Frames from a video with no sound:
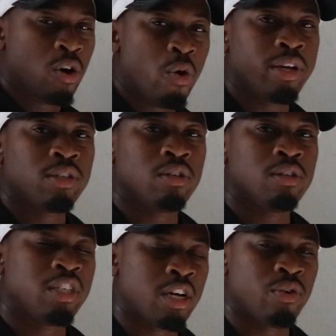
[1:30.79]
going
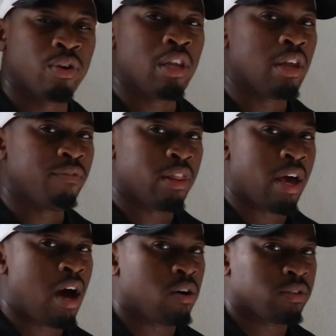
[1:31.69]
to generally live in
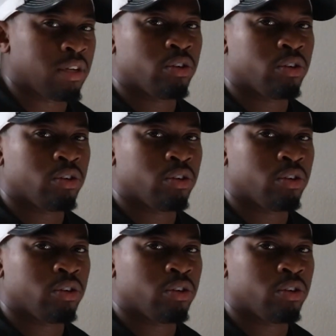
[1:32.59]
the house.